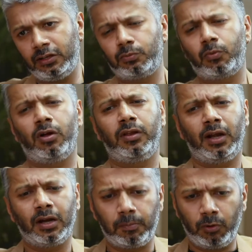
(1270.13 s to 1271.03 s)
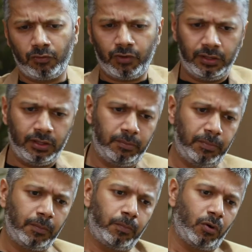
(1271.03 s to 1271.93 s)
his project, couple of other
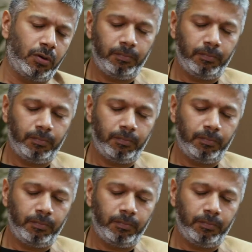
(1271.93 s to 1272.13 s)
big,